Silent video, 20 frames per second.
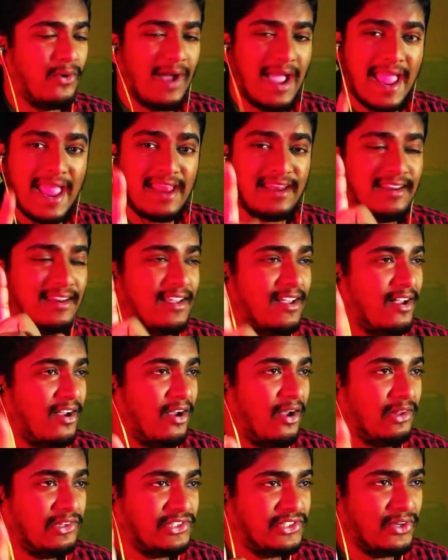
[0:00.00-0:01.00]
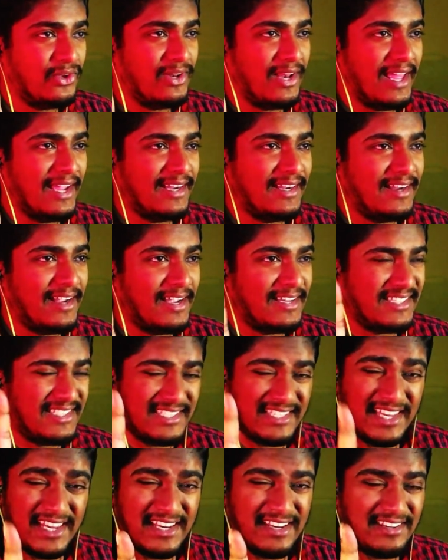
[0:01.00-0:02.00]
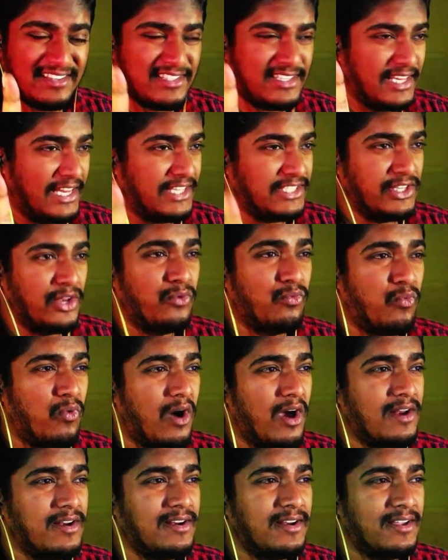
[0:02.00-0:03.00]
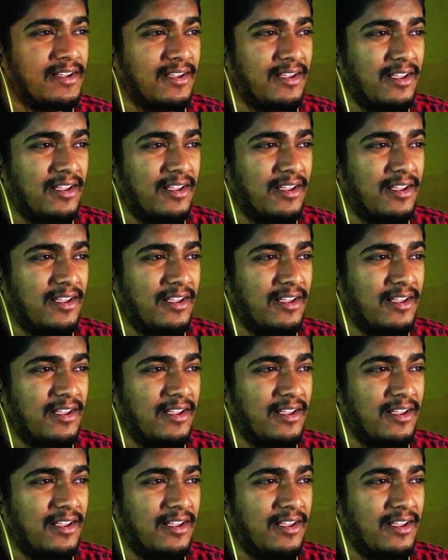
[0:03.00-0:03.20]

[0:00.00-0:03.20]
And also, like, i seen season 1,